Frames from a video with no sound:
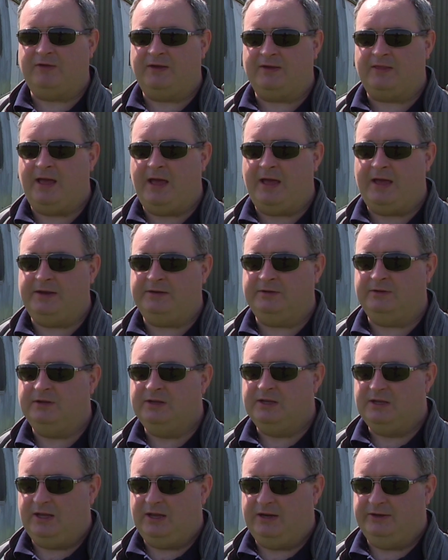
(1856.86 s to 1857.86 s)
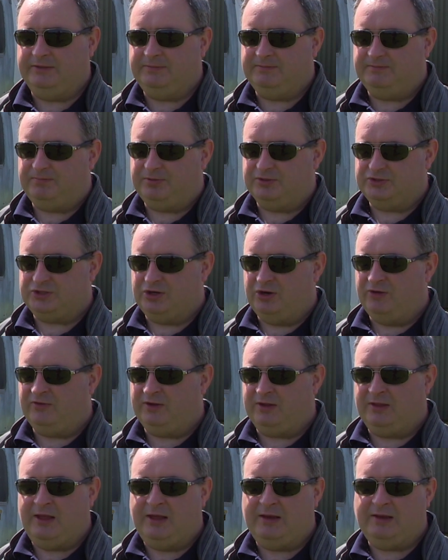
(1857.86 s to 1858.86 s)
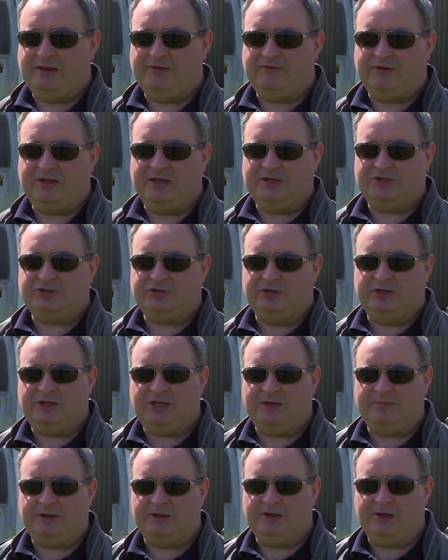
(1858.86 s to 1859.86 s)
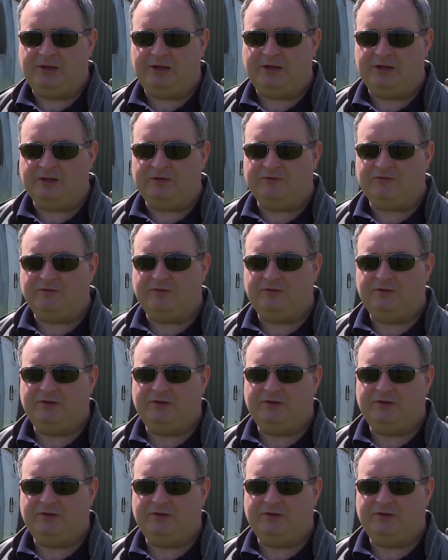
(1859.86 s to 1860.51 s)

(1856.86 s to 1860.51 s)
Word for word: like that and and preserving that living history and keeping it alive.